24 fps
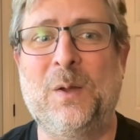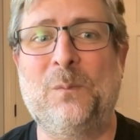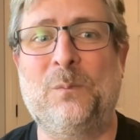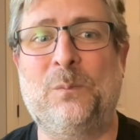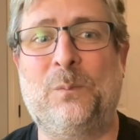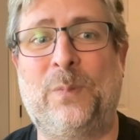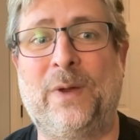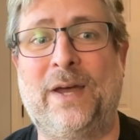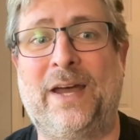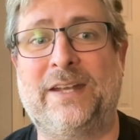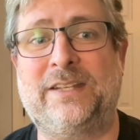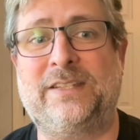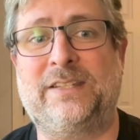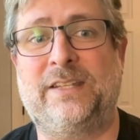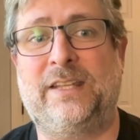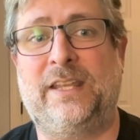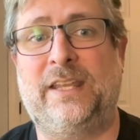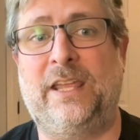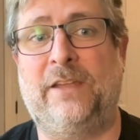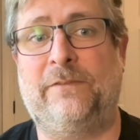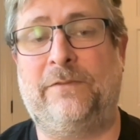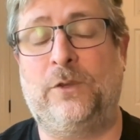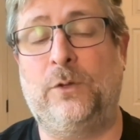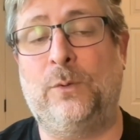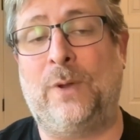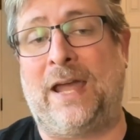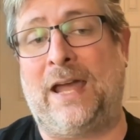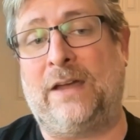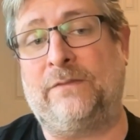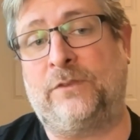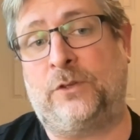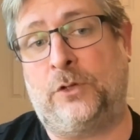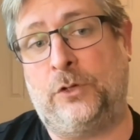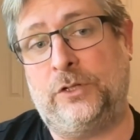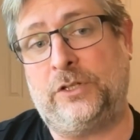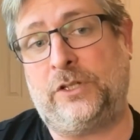But if you
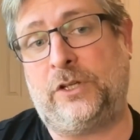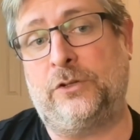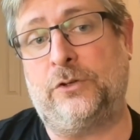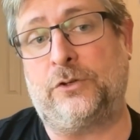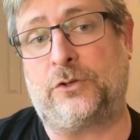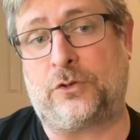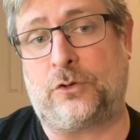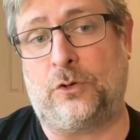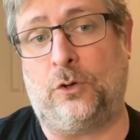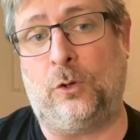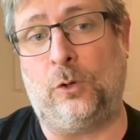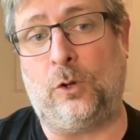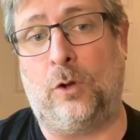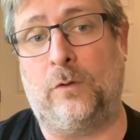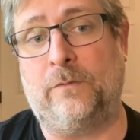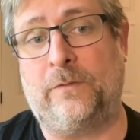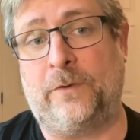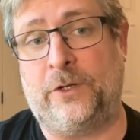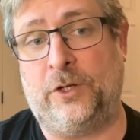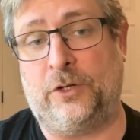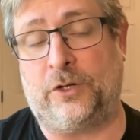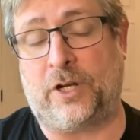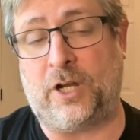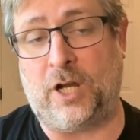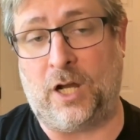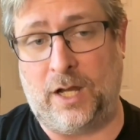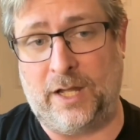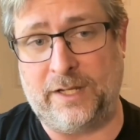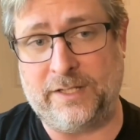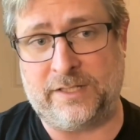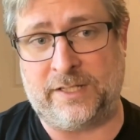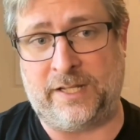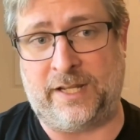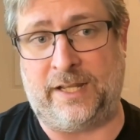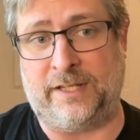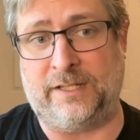have good control over your
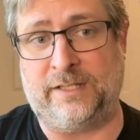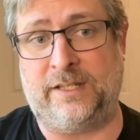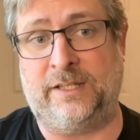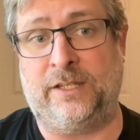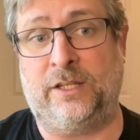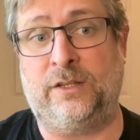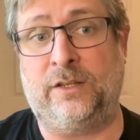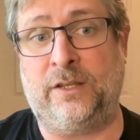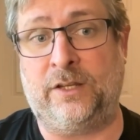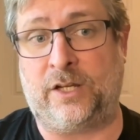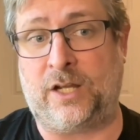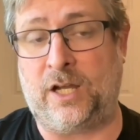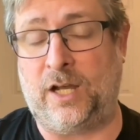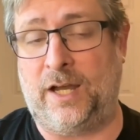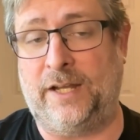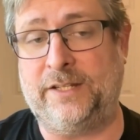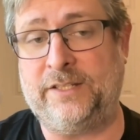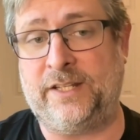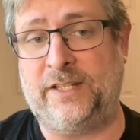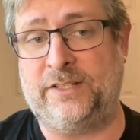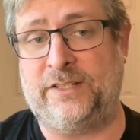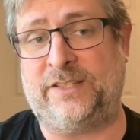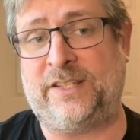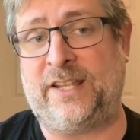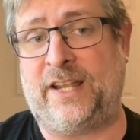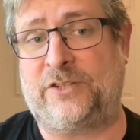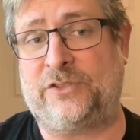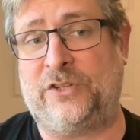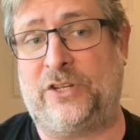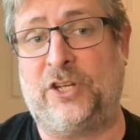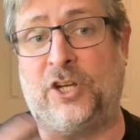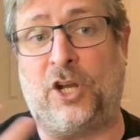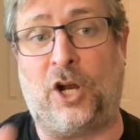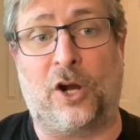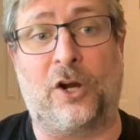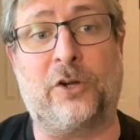content, and their content is
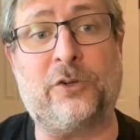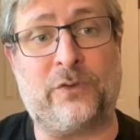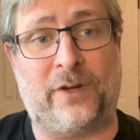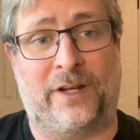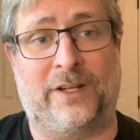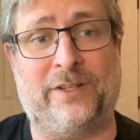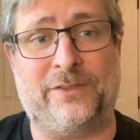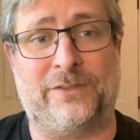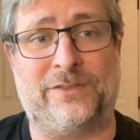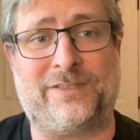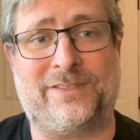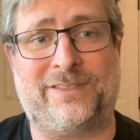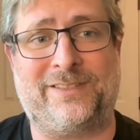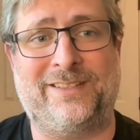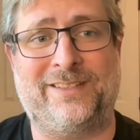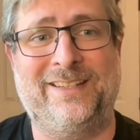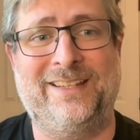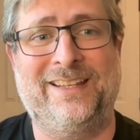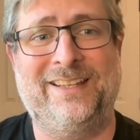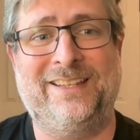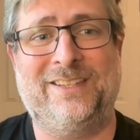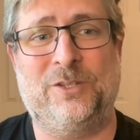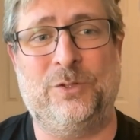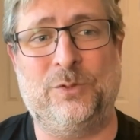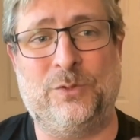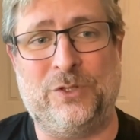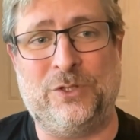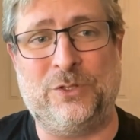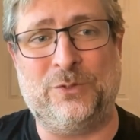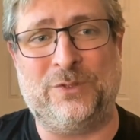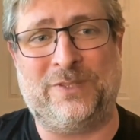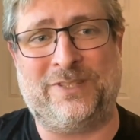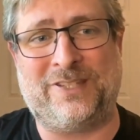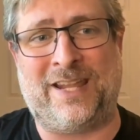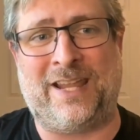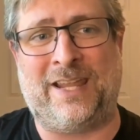actually guardrails,
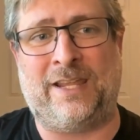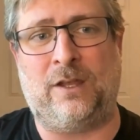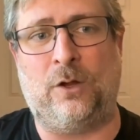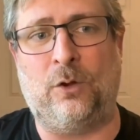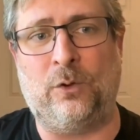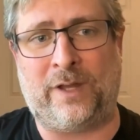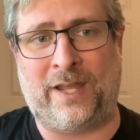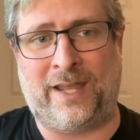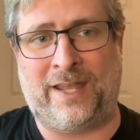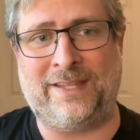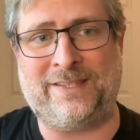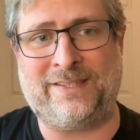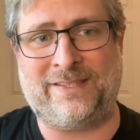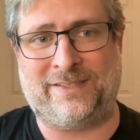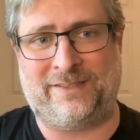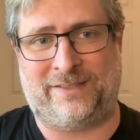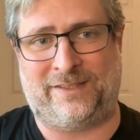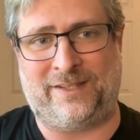you say, okay,